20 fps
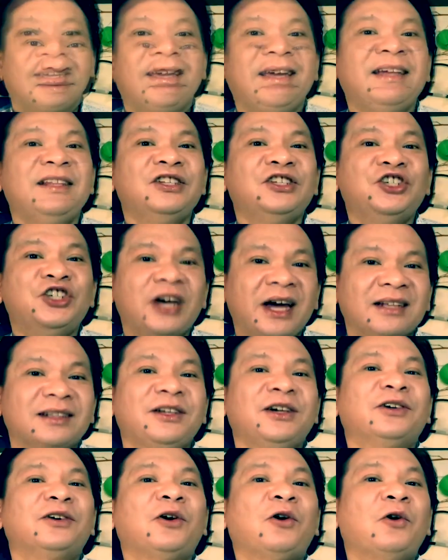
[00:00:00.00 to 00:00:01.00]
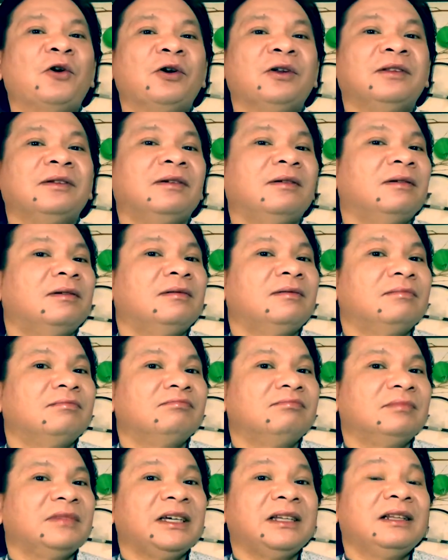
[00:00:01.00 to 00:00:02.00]
Inject your own
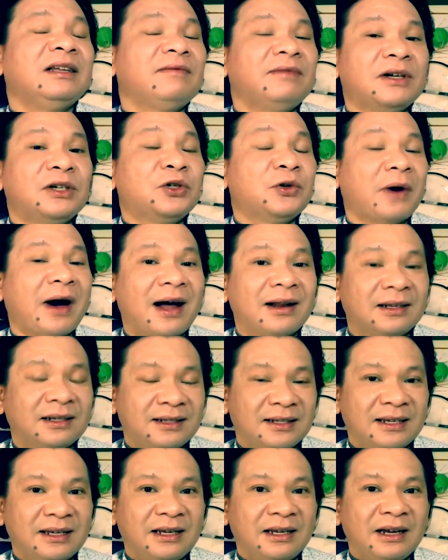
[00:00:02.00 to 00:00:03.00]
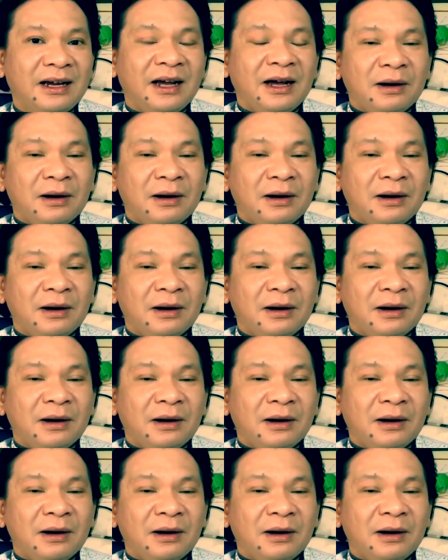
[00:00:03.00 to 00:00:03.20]
individuality.